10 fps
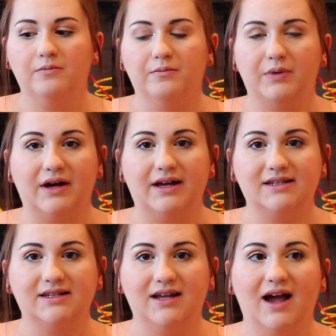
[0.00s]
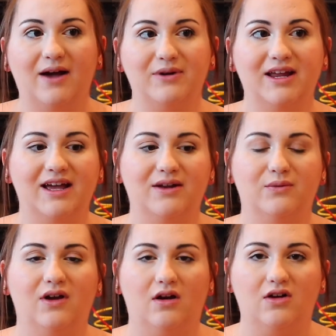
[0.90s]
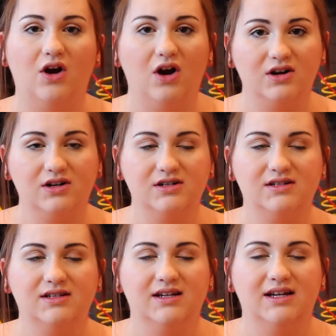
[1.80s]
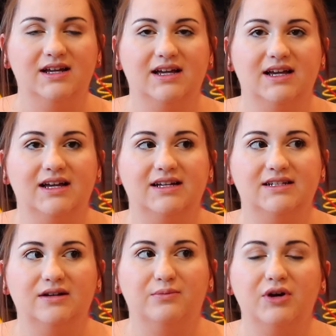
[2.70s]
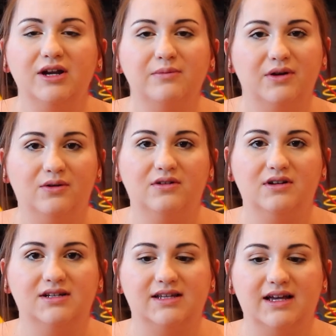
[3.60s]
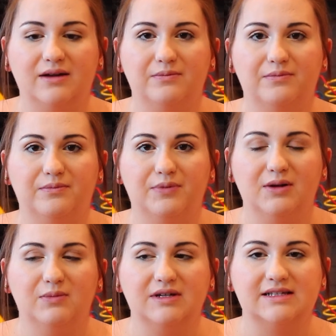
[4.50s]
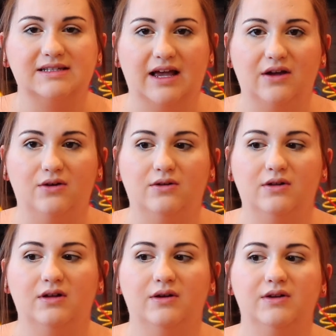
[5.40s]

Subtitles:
But I went ahead and went on Carter's and did a pretty big order because they had a pretty big sale.